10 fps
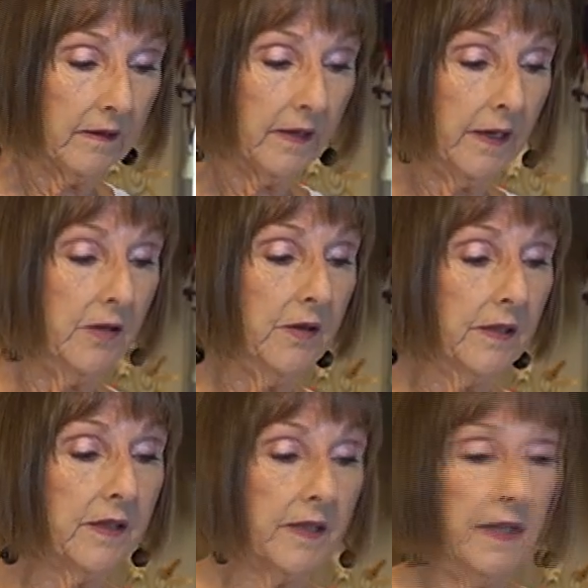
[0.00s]
Okay, you can
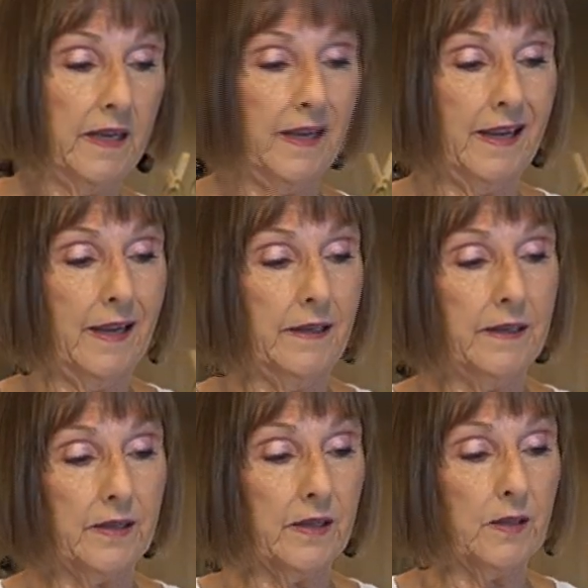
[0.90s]
see again,
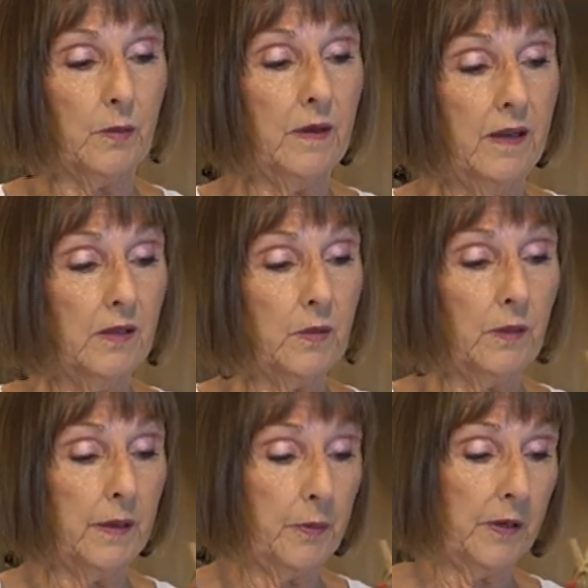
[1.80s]
it's
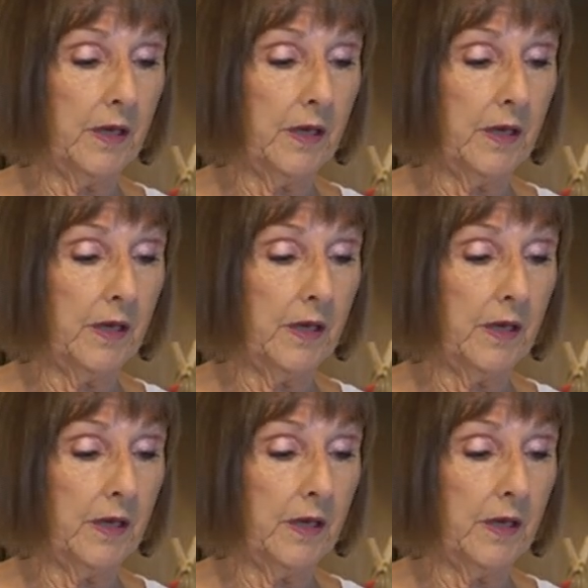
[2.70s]
really pretty